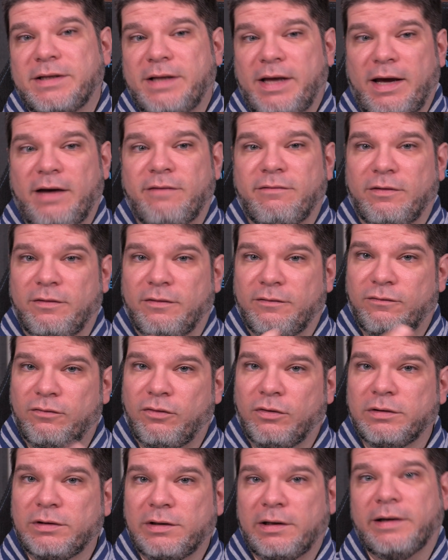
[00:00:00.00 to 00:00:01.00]
that have a
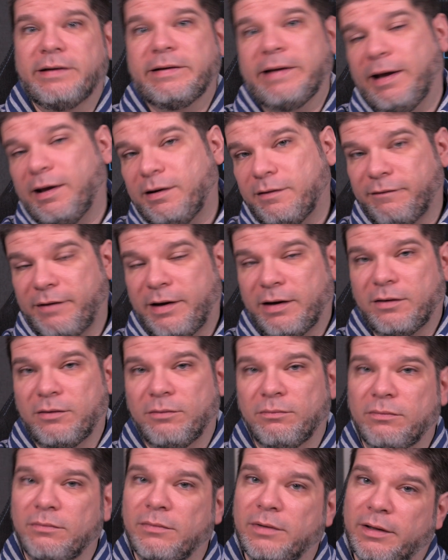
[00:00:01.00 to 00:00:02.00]
front light and a
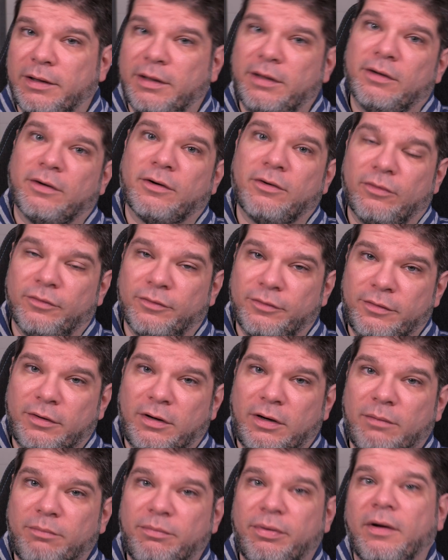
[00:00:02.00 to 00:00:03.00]
vacuum layer on
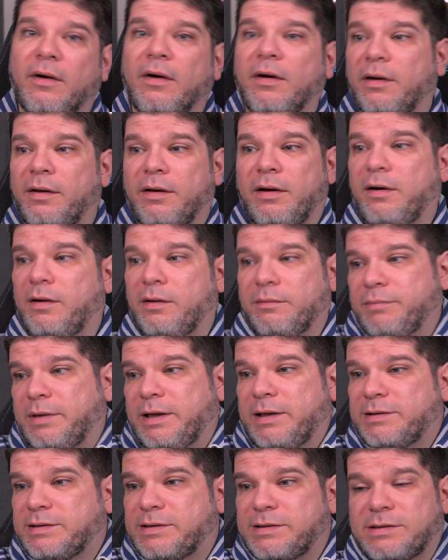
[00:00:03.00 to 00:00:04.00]
top uh,
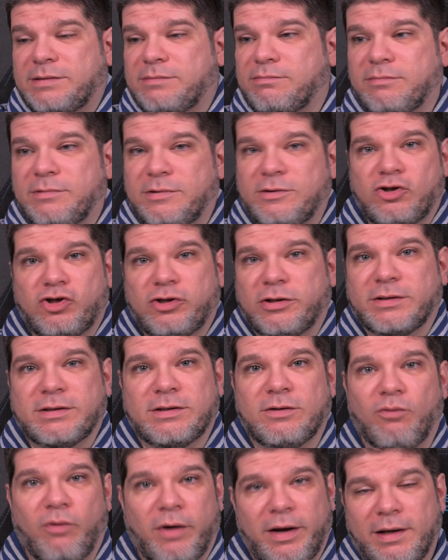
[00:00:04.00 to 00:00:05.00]
it's just
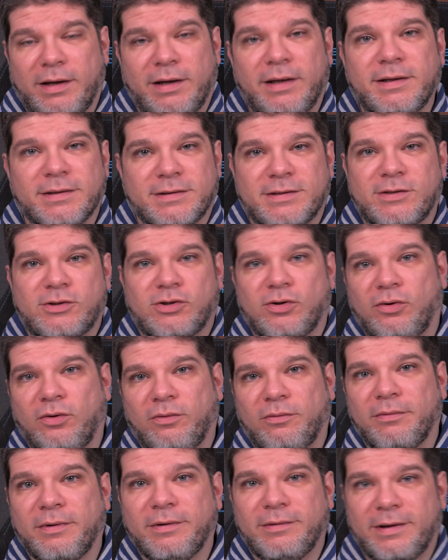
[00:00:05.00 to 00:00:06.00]
the way it is.
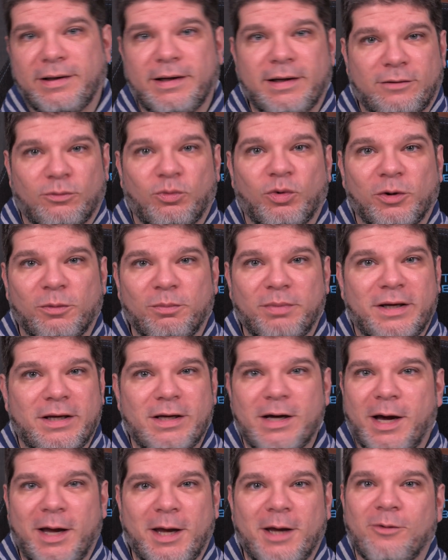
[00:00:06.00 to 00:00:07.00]
So it, it will
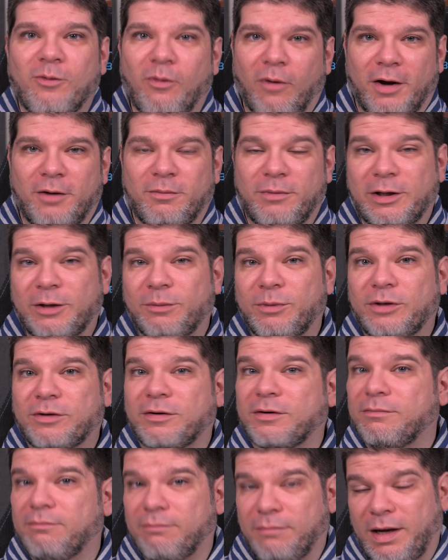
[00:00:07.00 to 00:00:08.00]
be a one
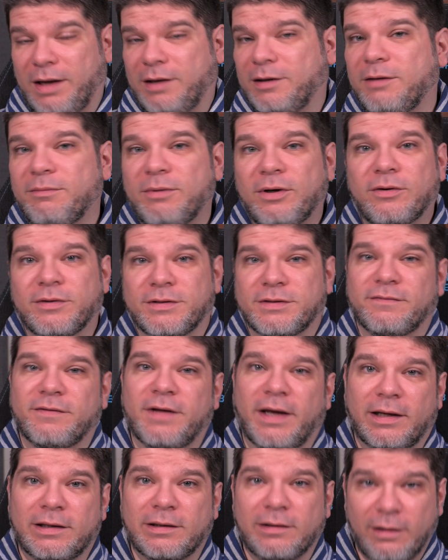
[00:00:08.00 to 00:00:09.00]
millimeter mainly because of
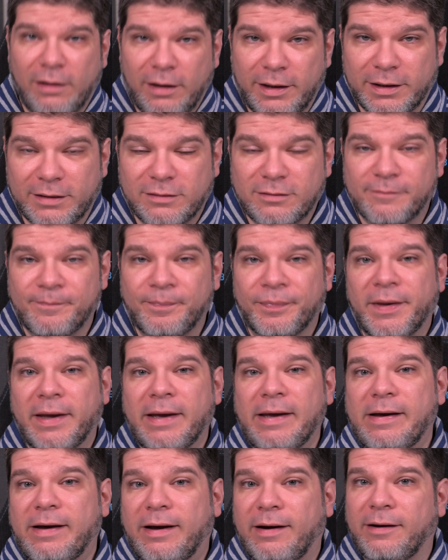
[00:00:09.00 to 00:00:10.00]
that light.
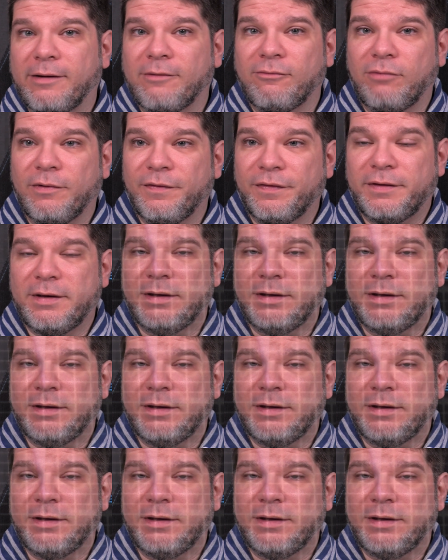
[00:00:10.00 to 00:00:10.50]
Uh, one